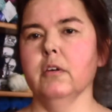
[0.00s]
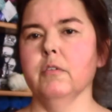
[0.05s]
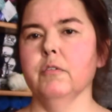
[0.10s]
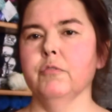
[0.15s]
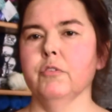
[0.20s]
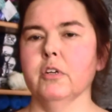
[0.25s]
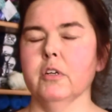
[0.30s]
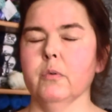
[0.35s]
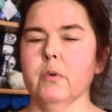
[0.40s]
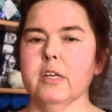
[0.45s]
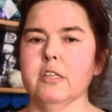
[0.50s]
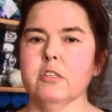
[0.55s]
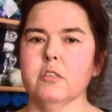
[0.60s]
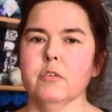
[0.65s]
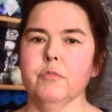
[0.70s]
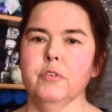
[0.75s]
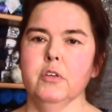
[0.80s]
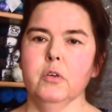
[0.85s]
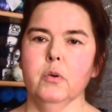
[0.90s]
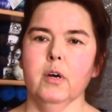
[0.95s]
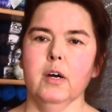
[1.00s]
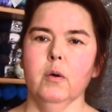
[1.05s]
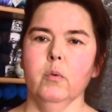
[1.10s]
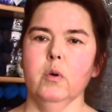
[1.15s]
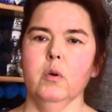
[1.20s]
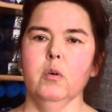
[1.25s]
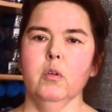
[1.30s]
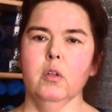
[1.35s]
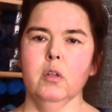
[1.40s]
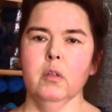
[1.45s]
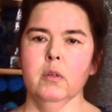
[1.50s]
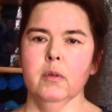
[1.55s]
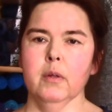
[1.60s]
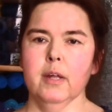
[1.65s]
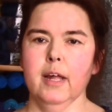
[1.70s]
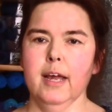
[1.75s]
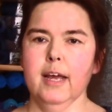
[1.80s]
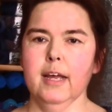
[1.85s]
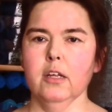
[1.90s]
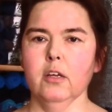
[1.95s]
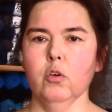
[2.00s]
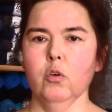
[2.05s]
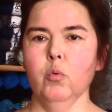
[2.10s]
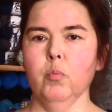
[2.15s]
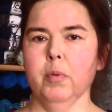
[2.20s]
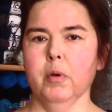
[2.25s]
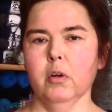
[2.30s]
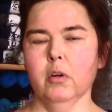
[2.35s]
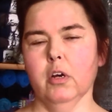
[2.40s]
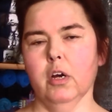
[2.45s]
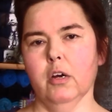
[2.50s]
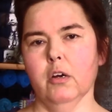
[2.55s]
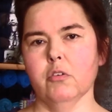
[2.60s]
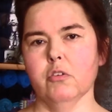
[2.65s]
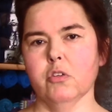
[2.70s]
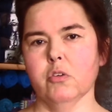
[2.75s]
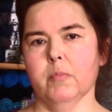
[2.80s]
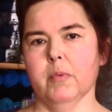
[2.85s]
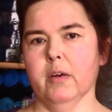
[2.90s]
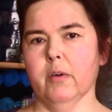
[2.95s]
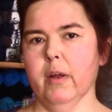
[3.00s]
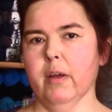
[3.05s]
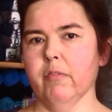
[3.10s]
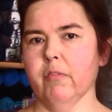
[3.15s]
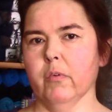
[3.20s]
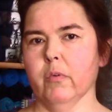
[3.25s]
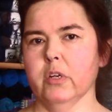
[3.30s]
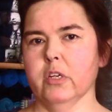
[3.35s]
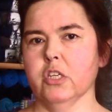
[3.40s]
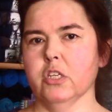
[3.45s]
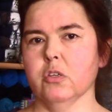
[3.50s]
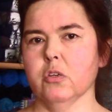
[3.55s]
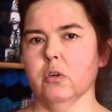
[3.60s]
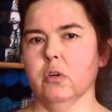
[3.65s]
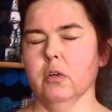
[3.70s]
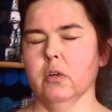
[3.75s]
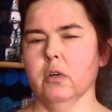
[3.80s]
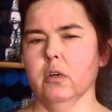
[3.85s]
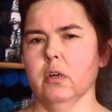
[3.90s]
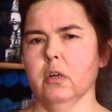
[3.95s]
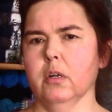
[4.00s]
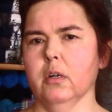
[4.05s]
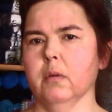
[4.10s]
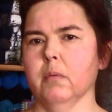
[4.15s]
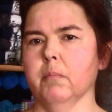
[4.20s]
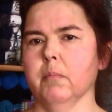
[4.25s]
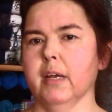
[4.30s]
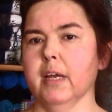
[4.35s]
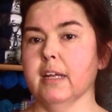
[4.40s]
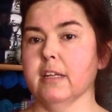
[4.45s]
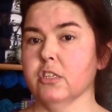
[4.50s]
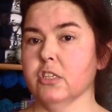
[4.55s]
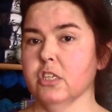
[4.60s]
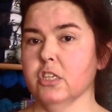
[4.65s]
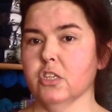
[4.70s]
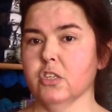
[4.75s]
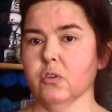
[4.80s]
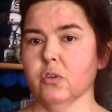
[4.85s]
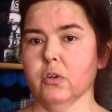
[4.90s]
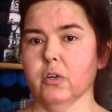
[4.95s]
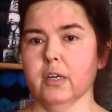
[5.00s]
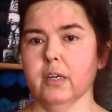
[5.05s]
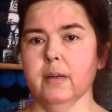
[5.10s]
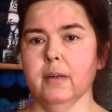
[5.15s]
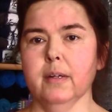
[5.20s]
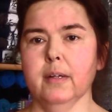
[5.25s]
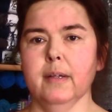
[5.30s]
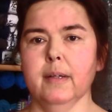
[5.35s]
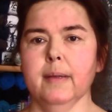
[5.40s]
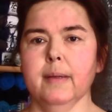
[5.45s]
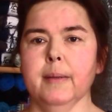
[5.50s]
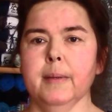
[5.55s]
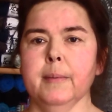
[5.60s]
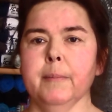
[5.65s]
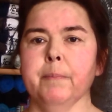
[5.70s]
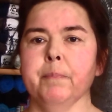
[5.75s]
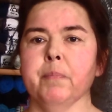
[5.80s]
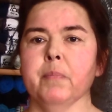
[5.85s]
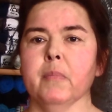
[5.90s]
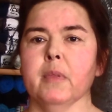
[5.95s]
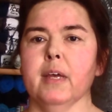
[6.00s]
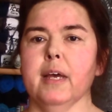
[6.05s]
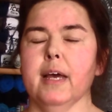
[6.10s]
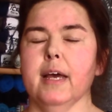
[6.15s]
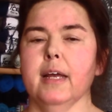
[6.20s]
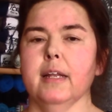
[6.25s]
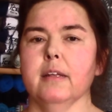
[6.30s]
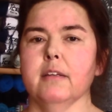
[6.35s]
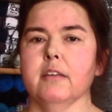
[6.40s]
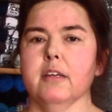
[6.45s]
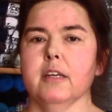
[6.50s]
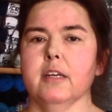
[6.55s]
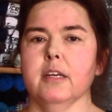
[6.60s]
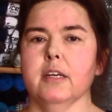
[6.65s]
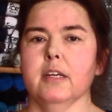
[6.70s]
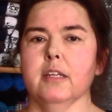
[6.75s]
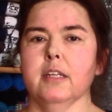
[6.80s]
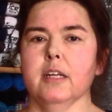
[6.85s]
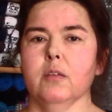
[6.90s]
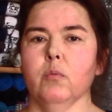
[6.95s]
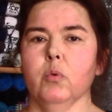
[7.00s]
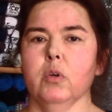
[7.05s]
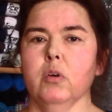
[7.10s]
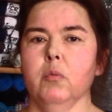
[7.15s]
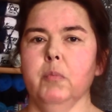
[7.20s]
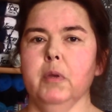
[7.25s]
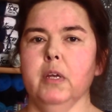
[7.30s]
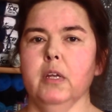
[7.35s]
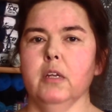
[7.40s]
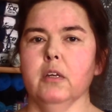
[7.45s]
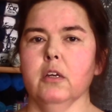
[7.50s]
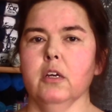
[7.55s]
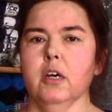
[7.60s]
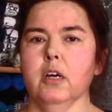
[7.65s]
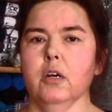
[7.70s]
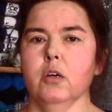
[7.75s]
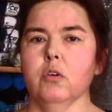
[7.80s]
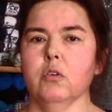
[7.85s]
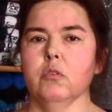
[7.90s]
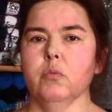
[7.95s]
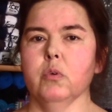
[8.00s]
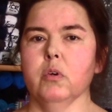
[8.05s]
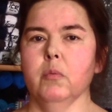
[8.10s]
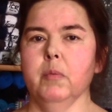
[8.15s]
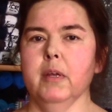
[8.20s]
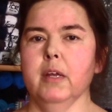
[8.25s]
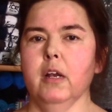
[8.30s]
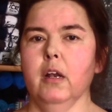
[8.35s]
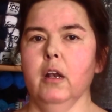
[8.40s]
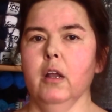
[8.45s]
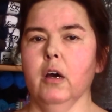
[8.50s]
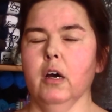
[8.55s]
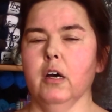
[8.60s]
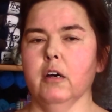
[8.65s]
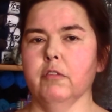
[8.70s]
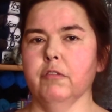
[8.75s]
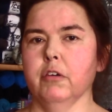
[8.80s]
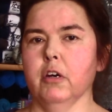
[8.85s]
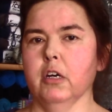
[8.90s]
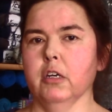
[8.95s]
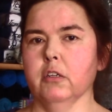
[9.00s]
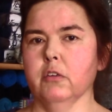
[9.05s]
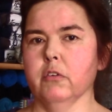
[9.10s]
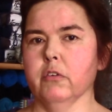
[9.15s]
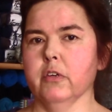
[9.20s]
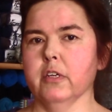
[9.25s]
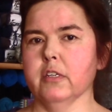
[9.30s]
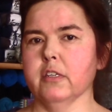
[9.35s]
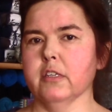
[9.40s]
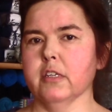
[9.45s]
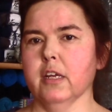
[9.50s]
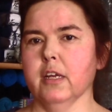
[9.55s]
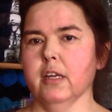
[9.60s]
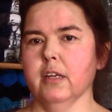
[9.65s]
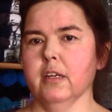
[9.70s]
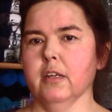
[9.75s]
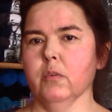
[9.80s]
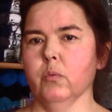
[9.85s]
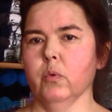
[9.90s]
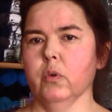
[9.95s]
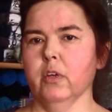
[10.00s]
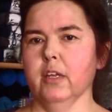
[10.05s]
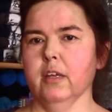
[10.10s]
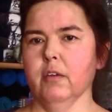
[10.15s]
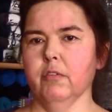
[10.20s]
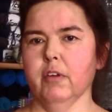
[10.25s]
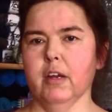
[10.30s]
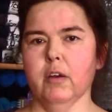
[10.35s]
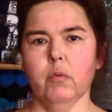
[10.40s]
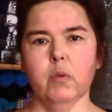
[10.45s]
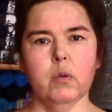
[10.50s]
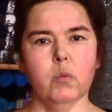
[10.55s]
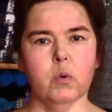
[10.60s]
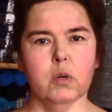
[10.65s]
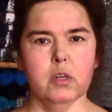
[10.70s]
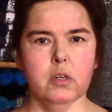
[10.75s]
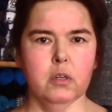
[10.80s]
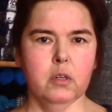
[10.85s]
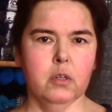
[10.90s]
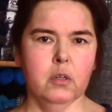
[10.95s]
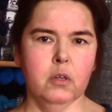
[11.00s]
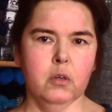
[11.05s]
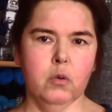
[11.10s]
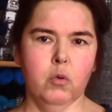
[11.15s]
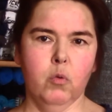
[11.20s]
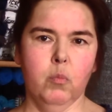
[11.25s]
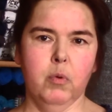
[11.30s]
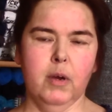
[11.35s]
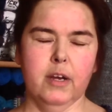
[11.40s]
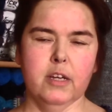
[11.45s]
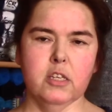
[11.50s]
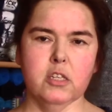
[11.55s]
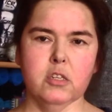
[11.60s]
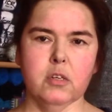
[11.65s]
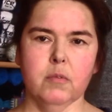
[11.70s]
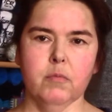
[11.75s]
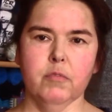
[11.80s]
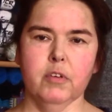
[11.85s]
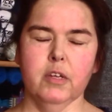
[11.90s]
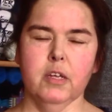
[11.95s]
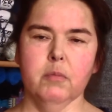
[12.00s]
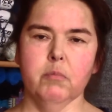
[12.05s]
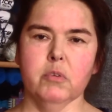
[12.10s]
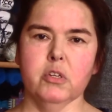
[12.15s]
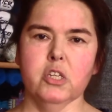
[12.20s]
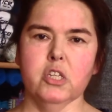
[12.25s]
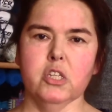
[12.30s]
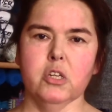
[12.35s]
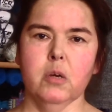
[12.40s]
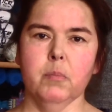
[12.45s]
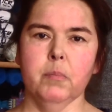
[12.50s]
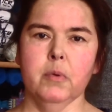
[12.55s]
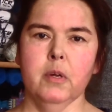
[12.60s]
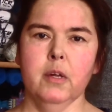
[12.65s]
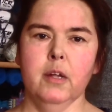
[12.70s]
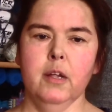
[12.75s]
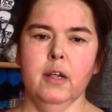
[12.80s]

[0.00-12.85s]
for the rest of you I will add a coupon code to my Ravelry store, my Etsy store, and that will be, the code will be LOVE100, and that will give everyone who buys something in my shop